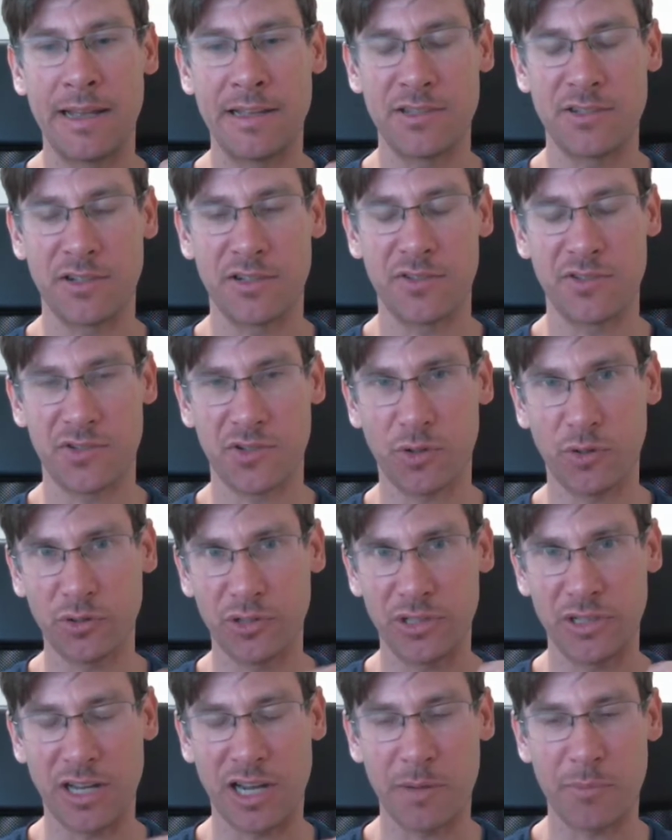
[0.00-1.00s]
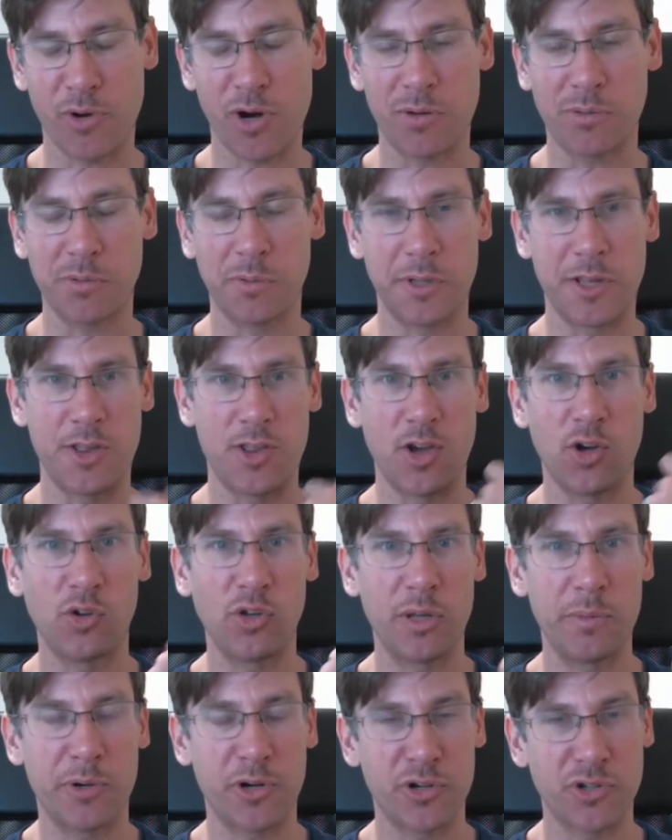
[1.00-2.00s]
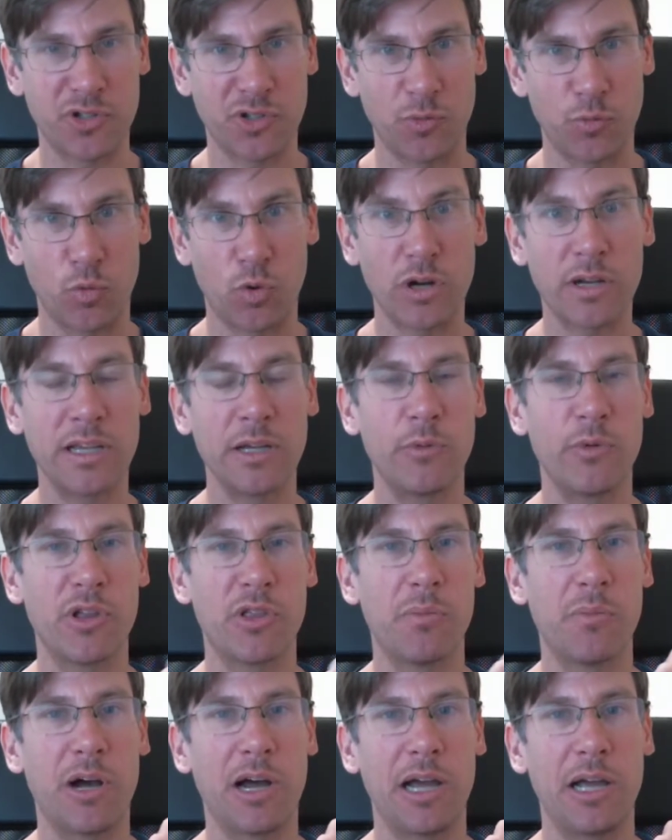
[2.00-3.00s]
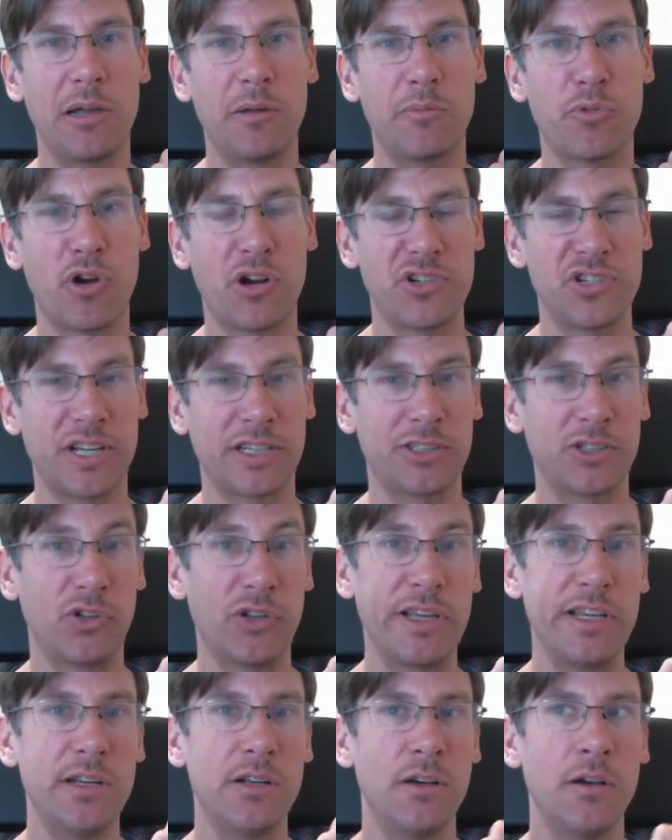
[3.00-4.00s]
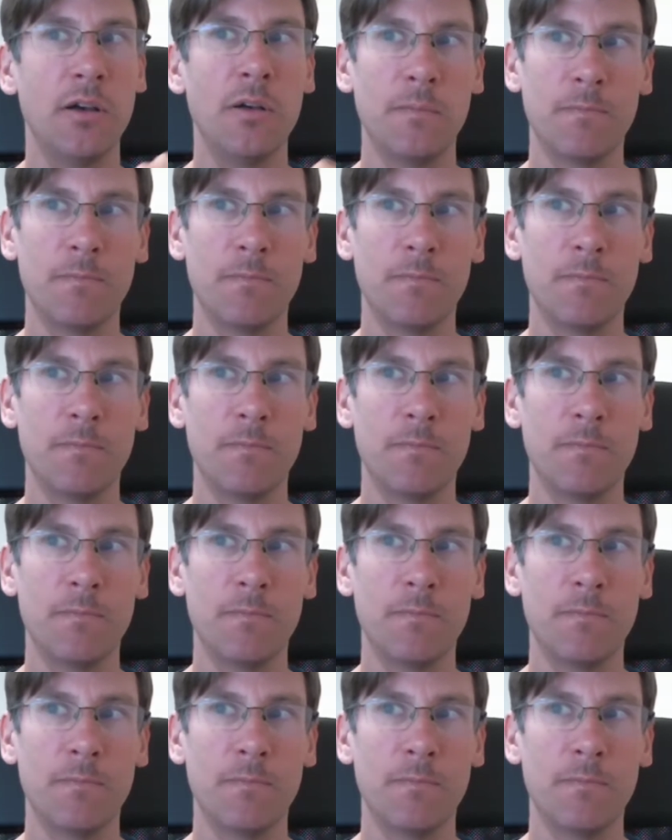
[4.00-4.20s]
as a consultant, I'm probably the only person working with my project lead,